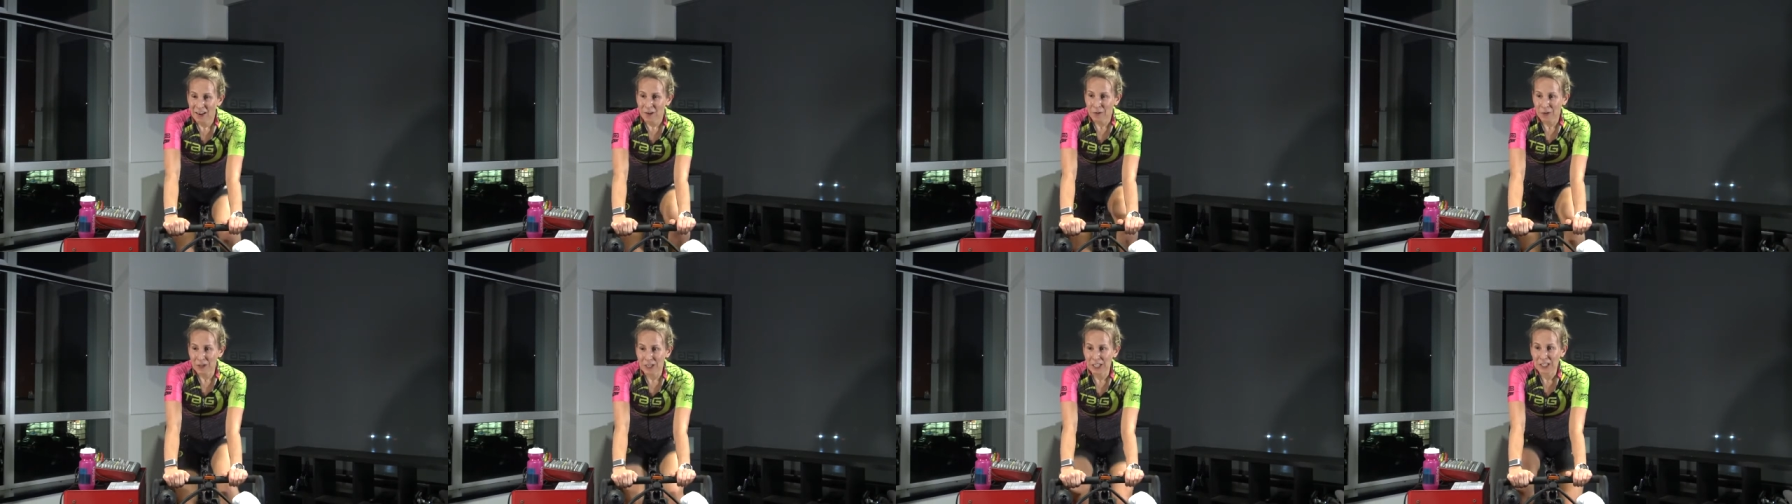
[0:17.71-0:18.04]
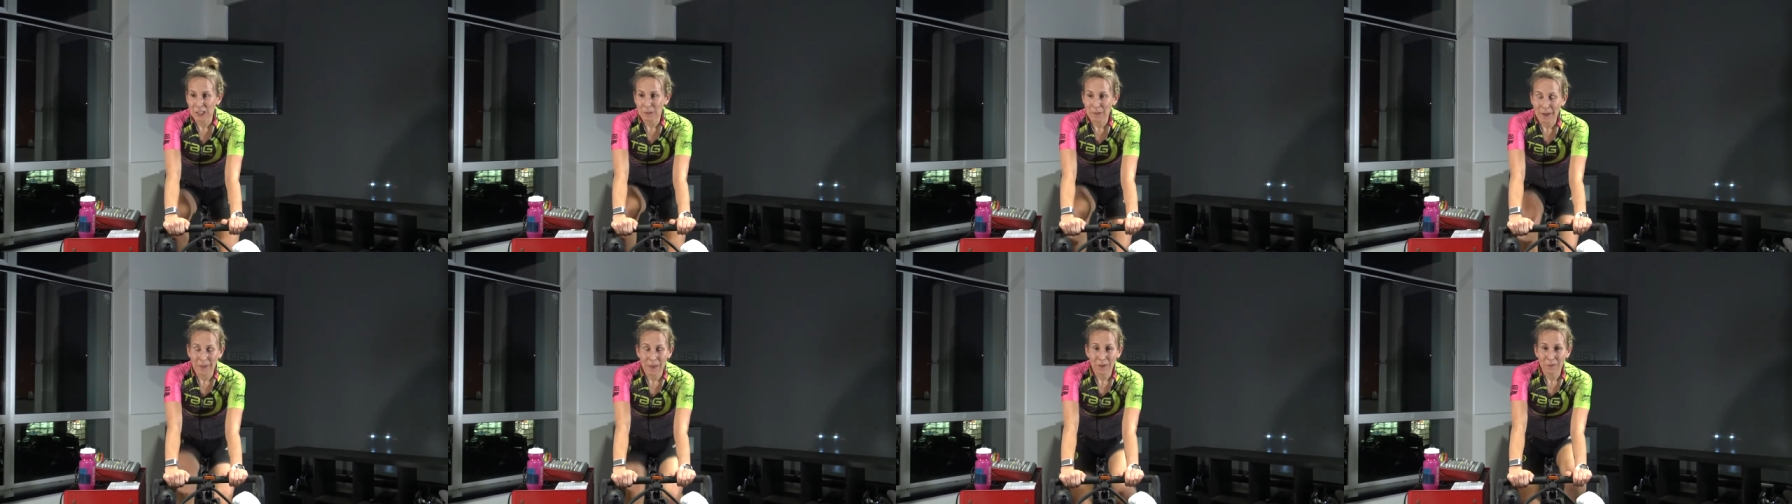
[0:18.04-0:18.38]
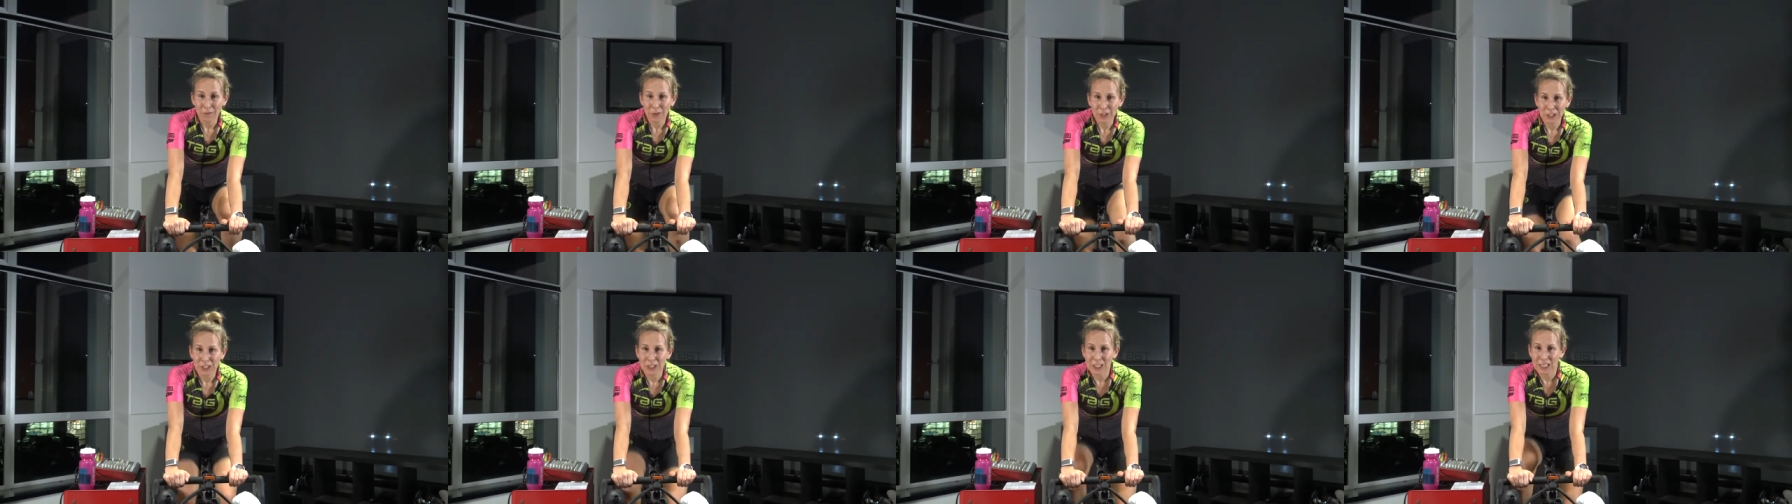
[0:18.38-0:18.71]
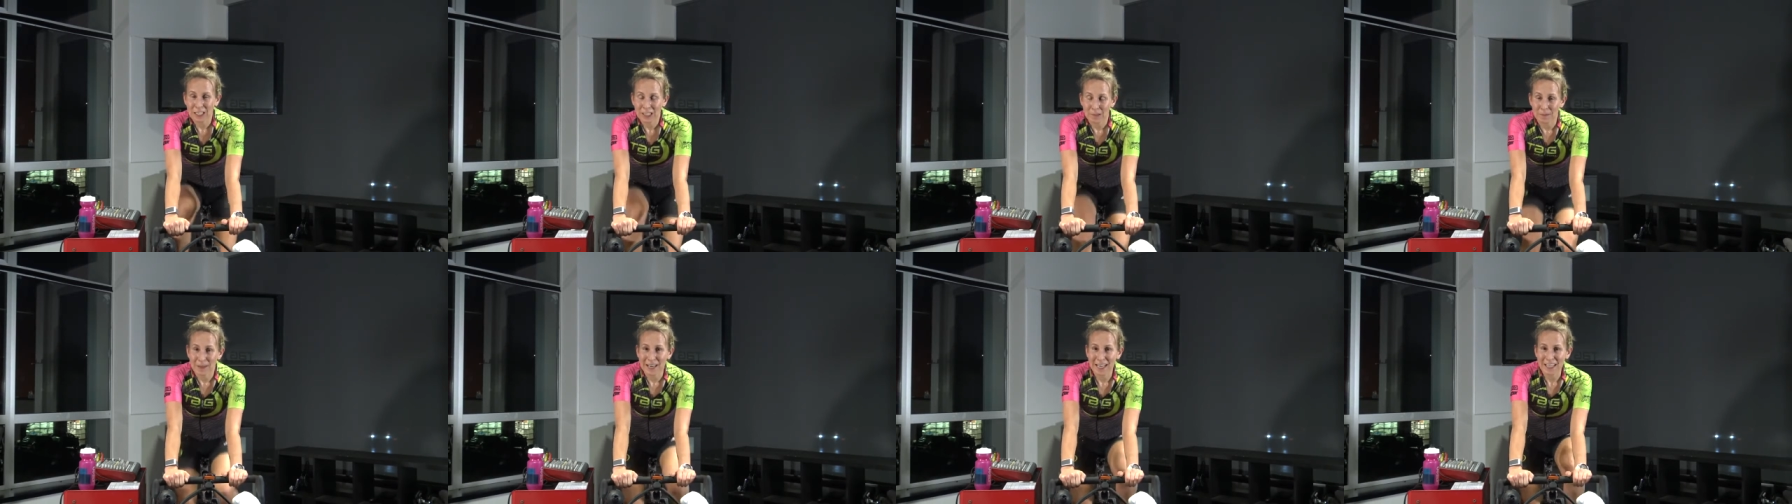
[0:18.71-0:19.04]
We're going to spend the first
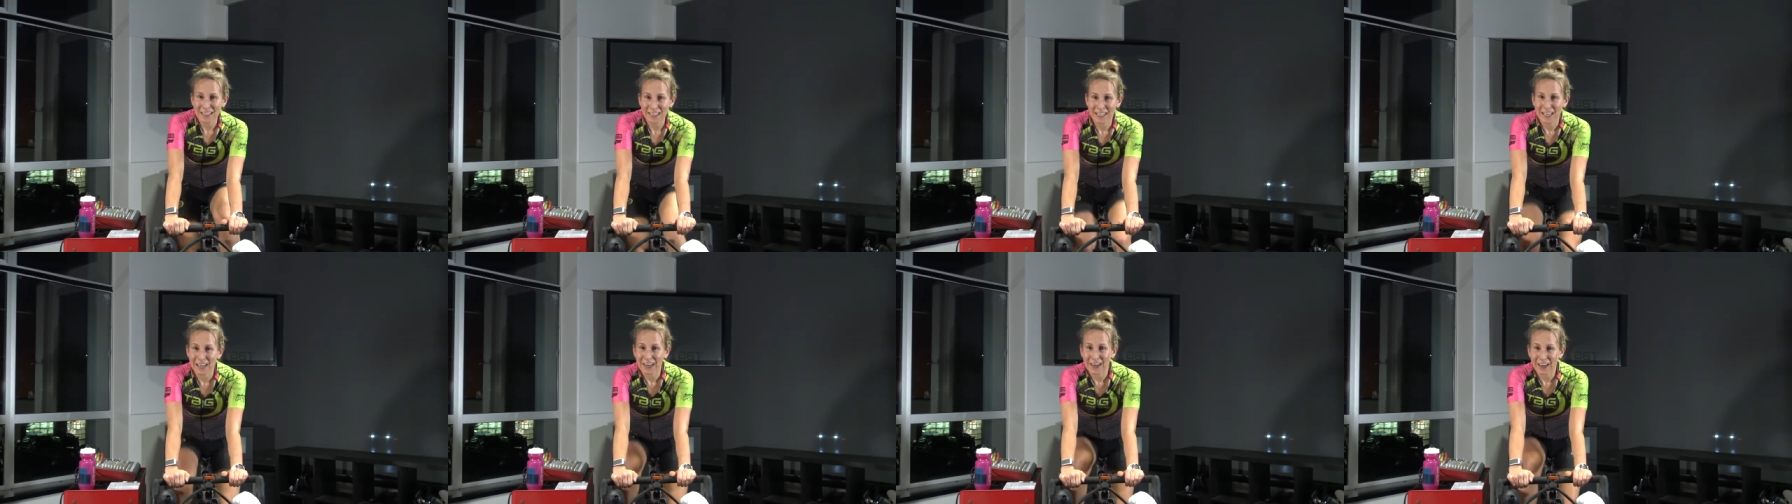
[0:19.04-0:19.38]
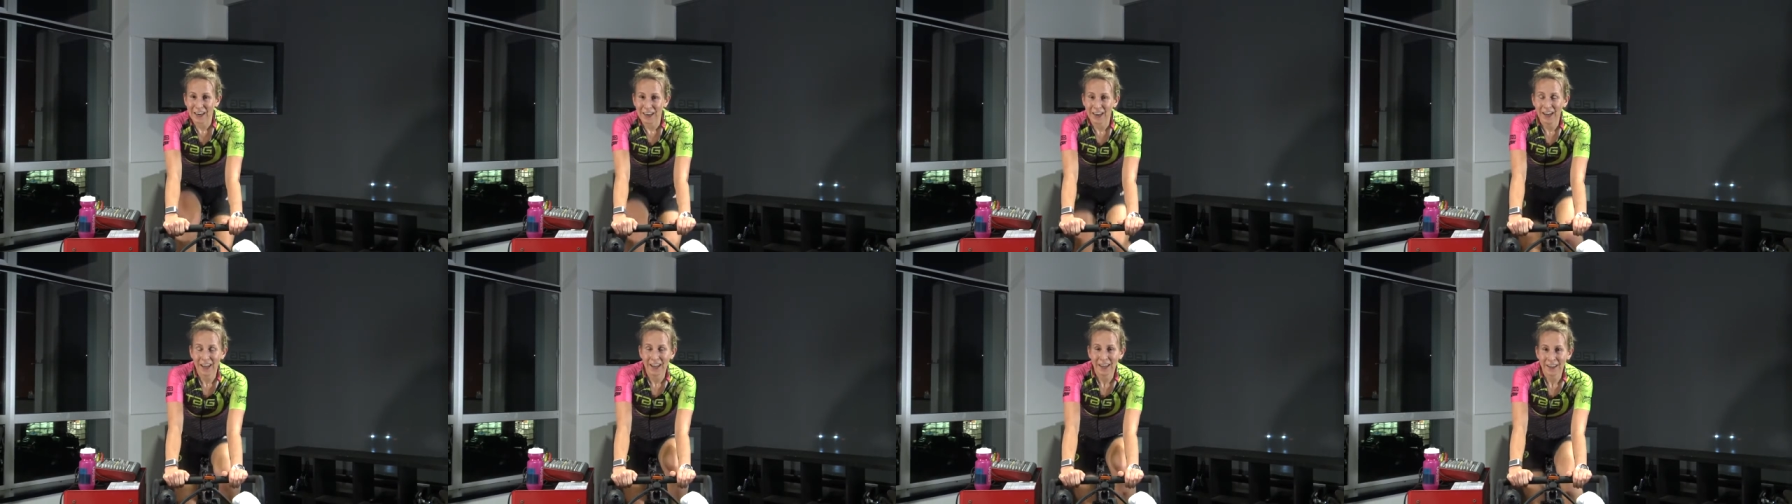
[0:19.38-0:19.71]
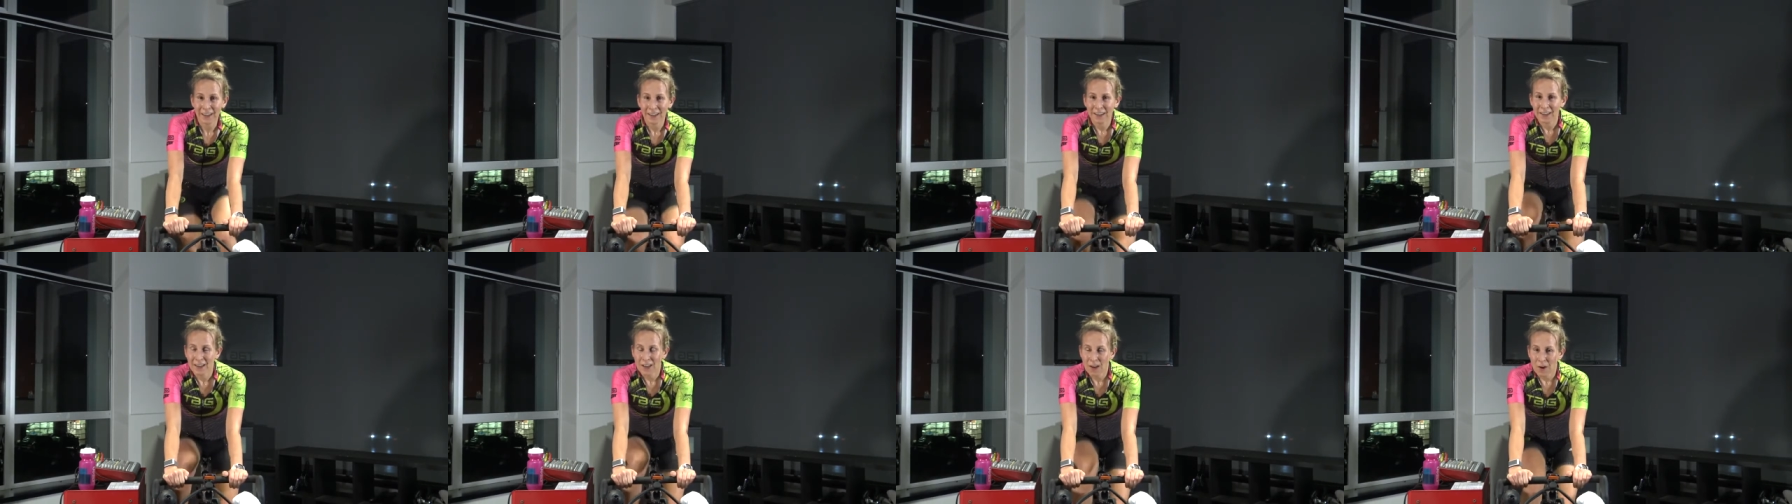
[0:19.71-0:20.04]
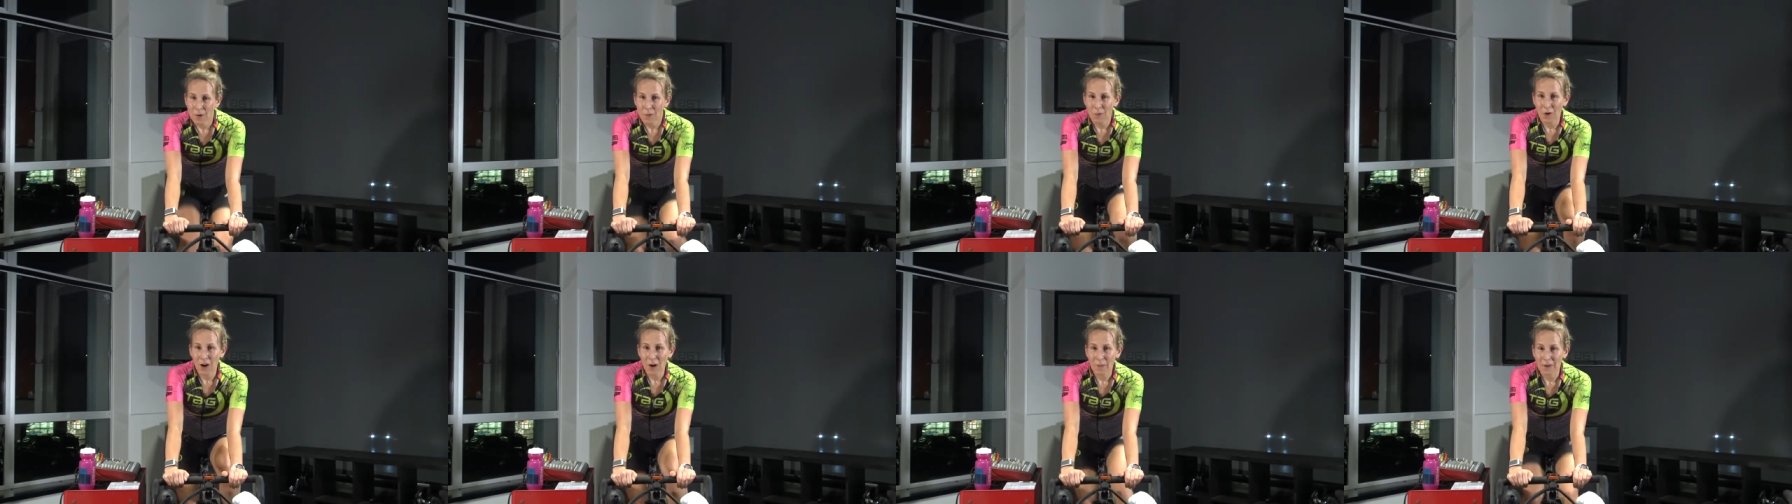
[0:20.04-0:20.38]
6 minutes here
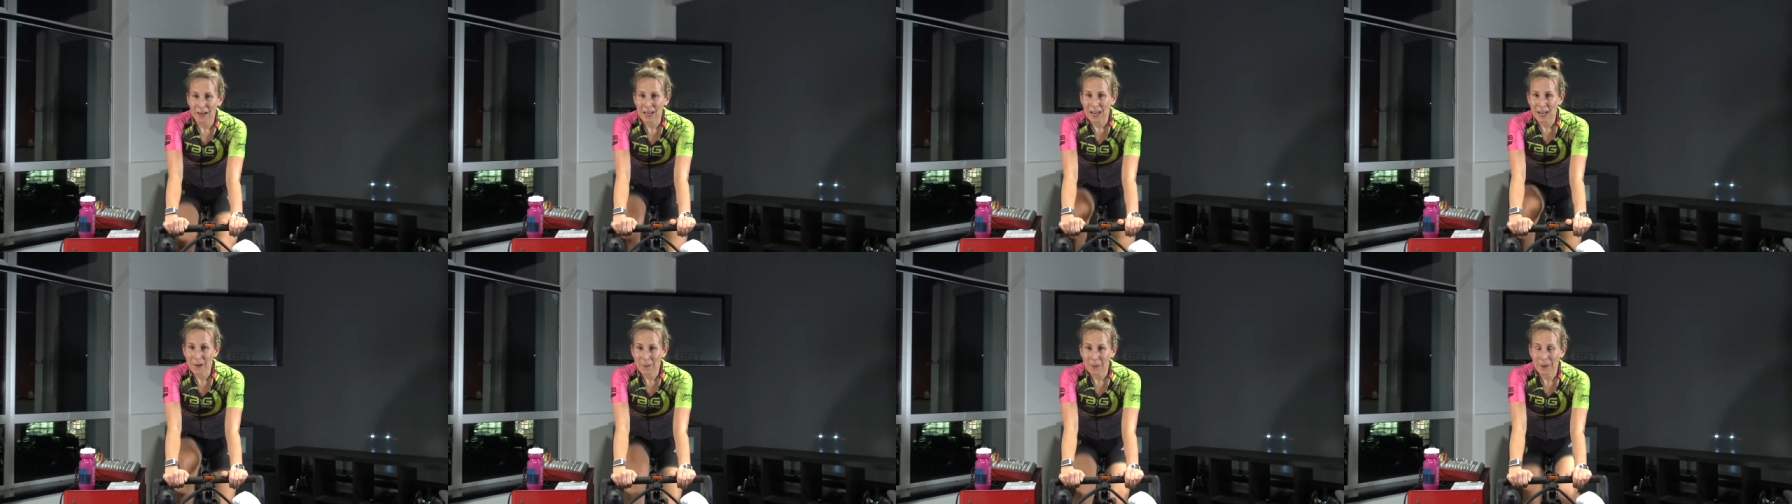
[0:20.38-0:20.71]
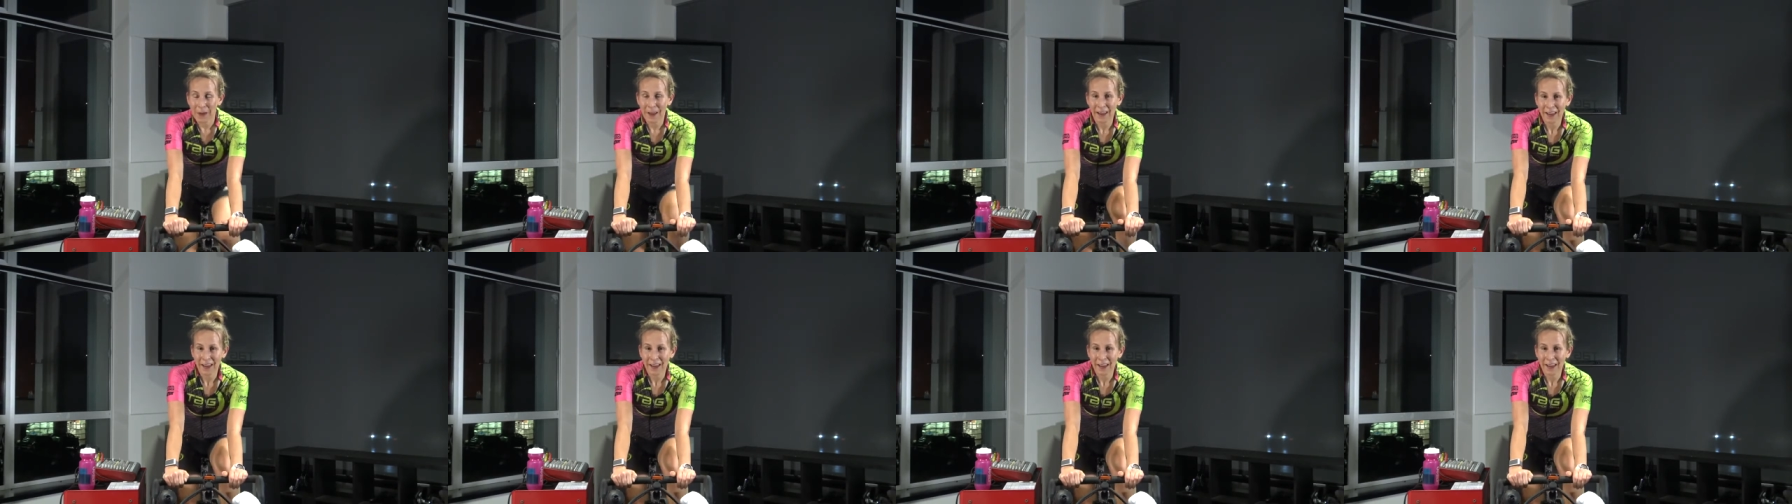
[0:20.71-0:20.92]
warming up.